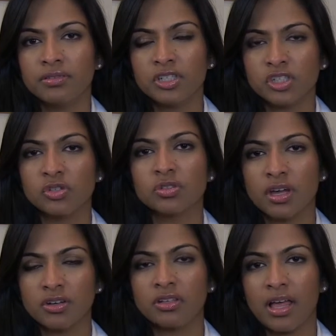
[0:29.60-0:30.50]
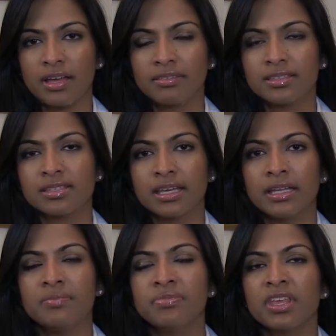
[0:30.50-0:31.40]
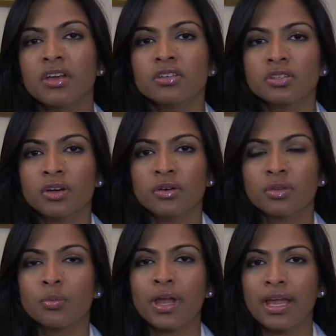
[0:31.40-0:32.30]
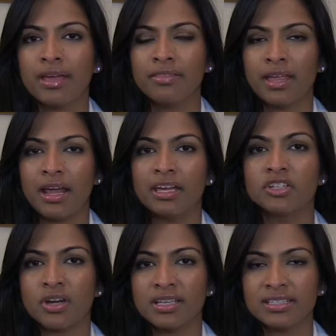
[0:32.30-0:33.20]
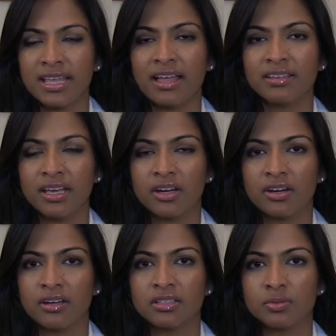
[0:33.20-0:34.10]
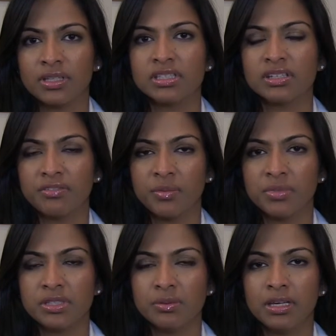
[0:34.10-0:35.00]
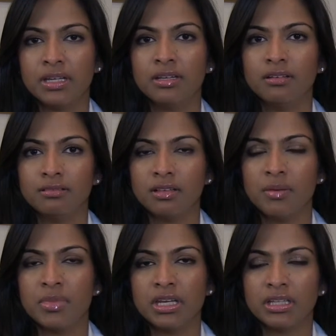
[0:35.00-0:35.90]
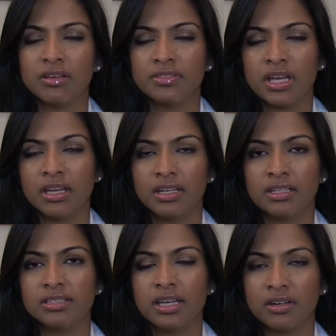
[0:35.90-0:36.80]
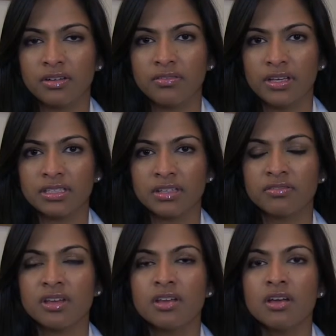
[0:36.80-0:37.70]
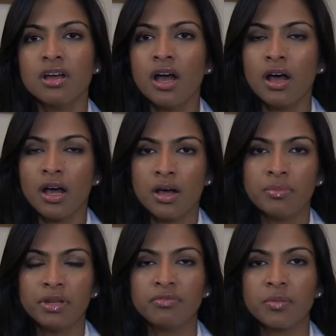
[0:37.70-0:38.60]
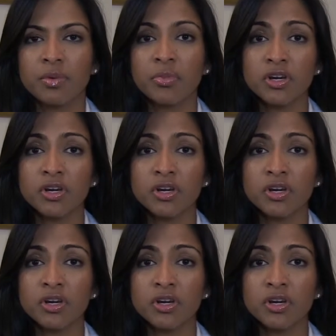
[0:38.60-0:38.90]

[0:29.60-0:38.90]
tissues underlying the skin. So the way that I address that layer is what's different between a mini lift and a standard facelift. But from a